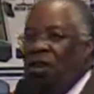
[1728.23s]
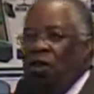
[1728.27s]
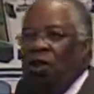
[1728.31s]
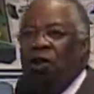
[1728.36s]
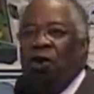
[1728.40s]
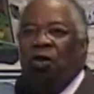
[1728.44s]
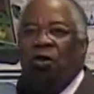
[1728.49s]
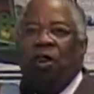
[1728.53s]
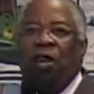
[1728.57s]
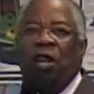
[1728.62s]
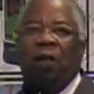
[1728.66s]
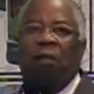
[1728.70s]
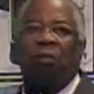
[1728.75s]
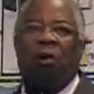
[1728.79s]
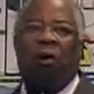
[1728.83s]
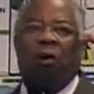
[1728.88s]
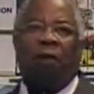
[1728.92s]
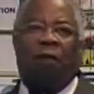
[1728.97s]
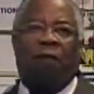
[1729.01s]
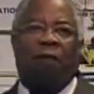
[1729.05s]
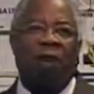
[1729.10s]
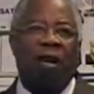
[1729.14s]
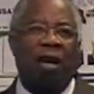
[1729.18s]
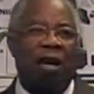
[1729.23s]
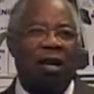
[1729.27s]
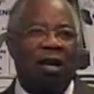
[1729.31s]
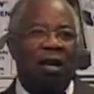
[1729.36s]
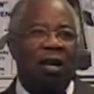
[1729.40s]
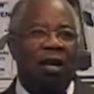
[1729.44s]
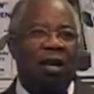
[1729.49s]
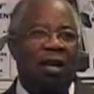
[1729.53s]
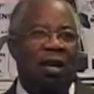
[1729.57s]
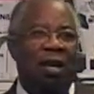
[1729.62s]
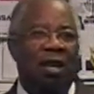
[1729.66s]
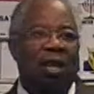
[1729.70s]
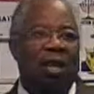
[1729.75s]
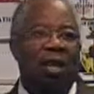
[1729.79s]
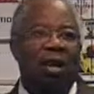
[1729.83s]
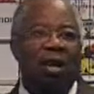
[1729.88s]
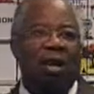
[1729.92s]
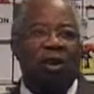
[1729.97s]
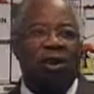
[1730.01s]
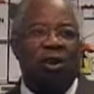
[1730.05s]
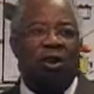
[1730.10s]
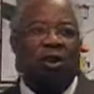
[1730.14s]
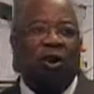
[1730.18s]
You don't need morphine.
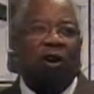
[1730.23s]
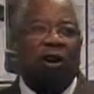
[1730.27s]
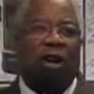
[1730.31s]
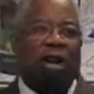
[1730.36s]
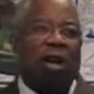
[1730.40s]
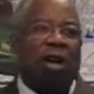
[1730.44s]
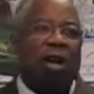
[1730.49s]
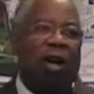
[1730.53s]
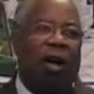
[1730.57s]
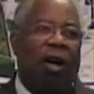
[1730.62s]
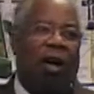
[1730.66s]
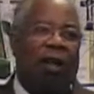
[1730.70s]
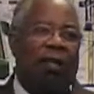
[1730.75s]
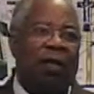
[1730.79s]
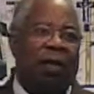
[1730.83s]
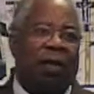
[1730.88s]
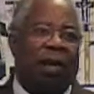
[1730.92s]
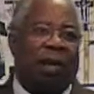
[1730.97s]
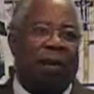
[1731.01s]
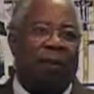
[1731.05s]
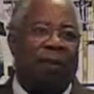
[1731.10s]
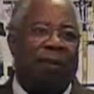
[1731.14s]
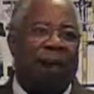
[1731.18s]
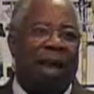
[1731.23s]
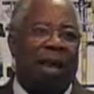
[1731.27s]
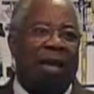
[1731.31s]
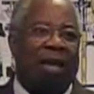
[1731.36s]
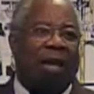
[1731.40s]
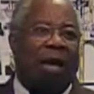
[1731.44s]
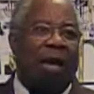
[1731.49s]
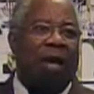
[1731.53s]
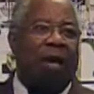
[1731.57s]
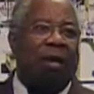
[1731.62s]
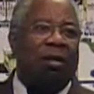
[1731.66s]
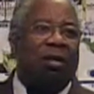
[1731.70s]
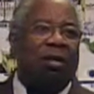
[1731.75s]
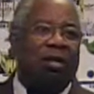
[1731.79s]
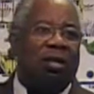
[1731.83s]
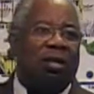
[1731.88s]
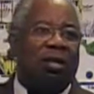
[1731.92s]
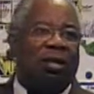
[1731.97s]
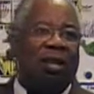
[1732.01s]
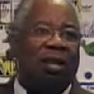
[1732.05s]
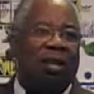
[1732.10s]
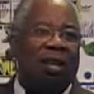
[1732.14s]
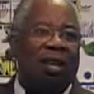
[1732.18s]
You don't need all the painkillers.
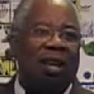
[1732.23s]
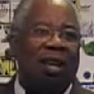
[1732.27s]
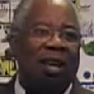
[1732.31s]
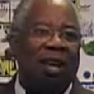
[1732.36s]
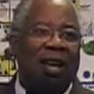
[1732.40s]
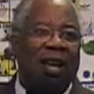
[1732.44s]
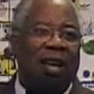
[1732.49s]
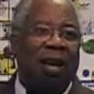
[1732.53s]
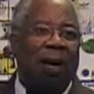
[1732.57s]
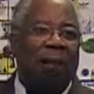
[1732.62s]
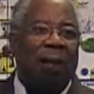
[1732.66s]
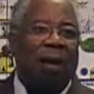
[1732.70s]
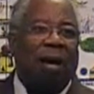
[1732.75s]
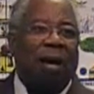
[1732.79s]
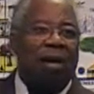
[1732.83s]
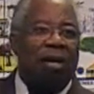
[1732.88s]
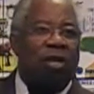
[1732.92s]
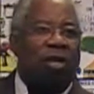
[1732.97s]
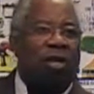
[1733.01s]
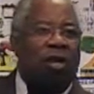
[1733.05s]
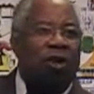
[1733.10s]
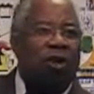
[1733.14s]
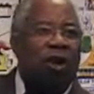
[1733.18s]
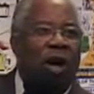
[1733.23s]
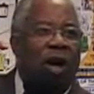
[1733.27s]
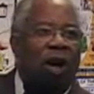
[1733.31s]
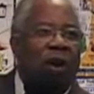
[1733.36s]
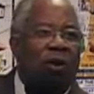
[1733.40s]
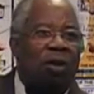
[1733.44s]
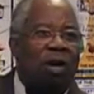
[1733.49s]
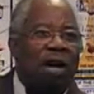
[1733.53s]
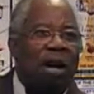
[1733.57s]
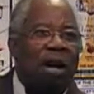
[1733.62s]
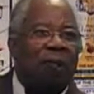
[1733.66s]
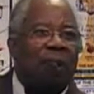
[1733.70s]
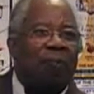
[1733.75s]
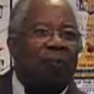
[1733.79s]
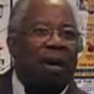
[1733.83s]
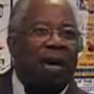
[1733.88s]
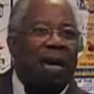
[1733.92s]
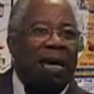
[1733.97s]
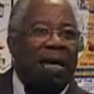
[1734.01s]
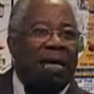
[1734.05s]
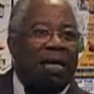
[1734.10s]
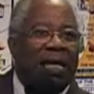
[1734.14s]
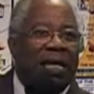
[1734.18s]
Because you know you got
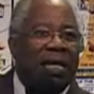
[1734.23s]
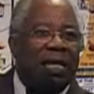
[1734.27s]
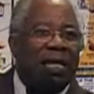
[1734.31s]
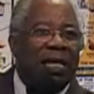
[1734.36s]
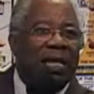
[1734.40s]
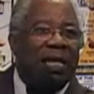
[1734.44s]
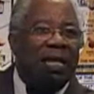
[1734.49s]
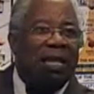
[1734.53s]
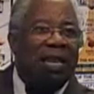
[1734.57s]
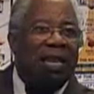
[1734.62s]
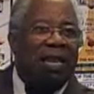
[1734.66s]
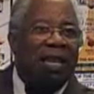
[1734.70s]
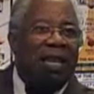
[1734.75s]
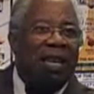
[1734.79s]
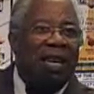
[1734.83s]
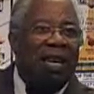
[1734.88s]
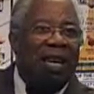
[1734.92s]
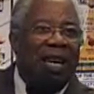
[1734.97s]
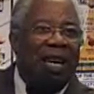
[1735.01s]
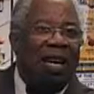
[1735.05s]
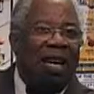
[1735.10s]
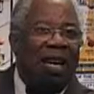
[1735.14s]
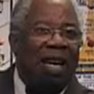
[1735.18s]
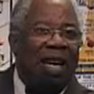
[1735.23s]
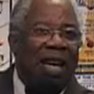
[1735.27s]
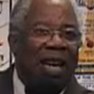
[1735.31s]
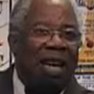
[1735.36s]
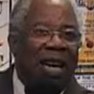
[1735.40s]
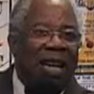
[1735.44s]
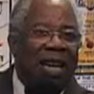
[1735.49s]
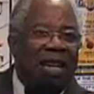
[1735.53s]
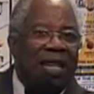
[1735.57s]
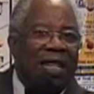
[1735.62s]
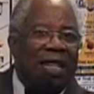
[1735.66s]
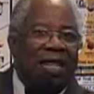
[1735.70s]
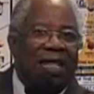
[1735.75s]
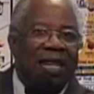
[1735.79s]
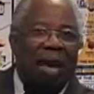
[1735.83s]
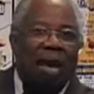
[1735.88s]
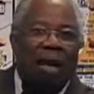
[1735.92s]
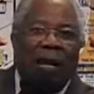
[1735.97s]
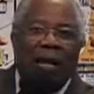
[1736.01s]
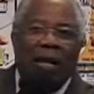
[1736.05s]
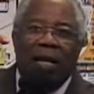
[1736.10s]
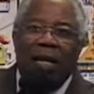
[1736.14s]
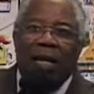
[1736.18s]
peace. Yes. Amen.
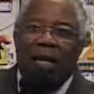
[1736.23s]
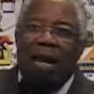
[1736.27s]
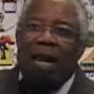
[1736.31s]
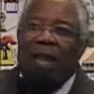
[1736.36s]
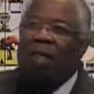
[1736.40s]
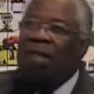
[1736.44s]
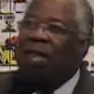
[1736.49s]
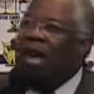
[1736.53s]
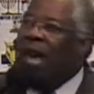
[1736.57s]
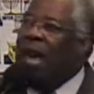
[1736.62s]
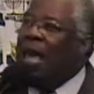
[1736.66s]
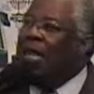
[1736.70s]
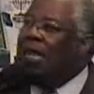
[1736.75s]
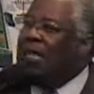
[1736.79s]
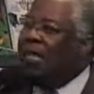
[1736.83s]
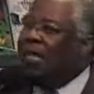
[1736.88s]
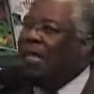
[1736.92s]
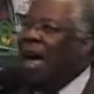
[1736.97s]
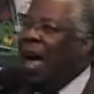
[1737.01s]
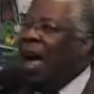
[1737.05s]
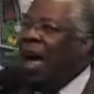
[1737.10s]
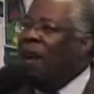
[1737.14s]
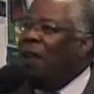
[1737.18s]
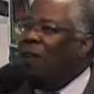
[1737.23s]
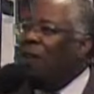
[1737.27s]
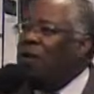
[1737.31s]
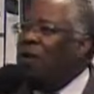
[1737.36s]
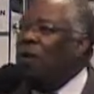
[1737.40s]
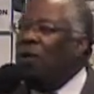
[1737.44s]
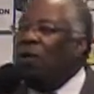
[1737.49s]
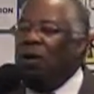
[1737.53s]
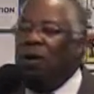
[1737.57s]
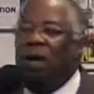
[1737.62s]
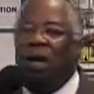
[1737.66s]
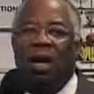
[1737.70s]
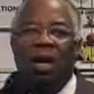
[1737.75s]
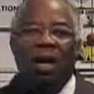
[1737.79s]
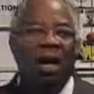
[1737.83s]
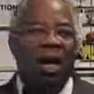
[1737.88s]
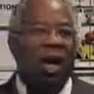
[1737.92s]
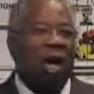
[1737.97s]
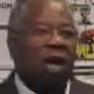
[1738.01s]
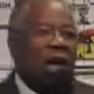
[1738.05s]
So, in, inside of you. Yes.